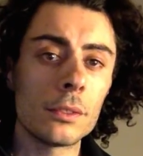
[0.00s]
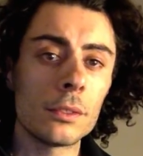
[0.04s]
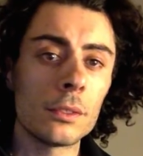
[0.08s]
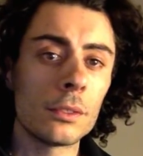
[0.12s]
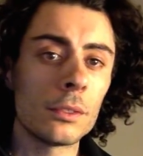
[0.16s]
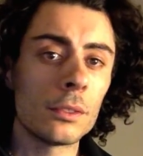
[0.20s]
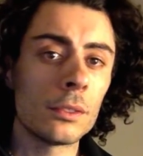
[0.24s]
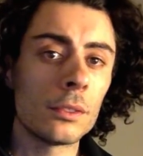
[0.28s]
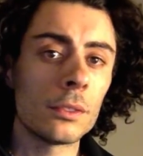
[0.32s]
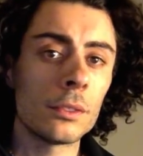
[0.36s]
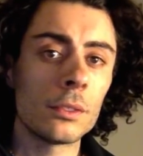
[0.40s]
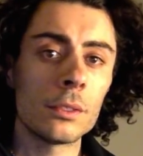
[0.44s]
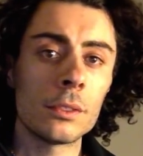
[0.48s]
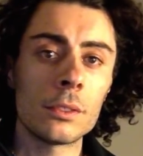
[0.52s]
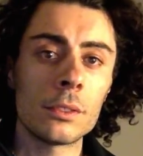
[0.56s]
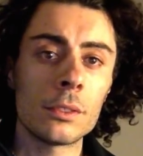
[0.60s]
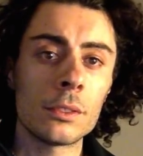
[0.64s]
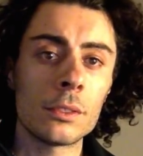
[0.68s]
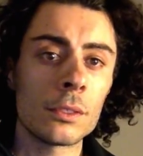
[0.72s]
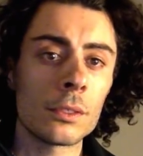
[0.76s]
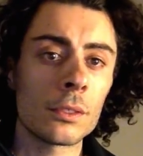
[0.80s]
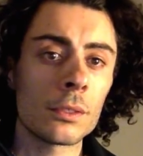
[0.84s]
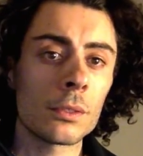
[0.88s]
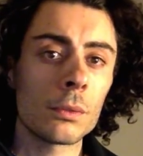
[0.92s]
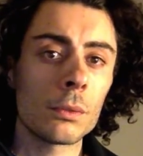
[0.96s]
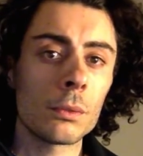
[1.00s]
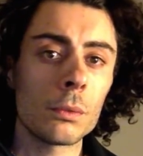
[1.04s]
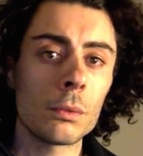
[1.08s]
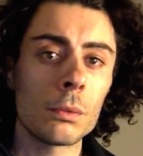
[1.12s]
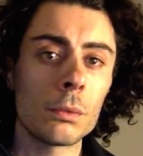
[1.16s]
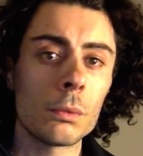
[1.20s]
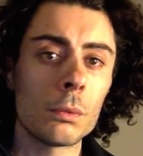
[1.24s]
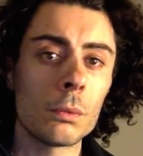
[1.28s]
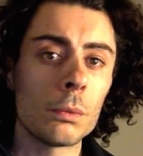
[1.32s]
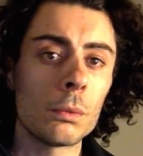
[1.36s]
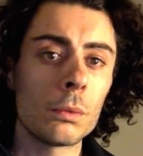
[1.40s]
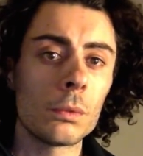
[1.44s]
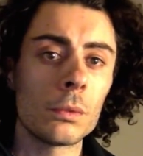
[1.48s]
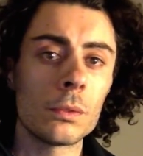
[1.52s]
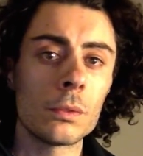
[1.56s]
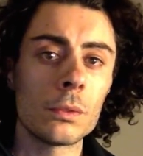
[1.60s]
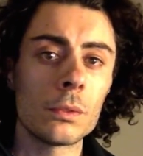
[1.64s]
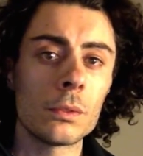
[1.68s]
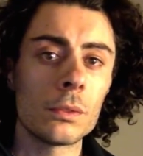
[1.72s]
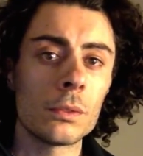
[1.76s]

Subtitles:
(silence)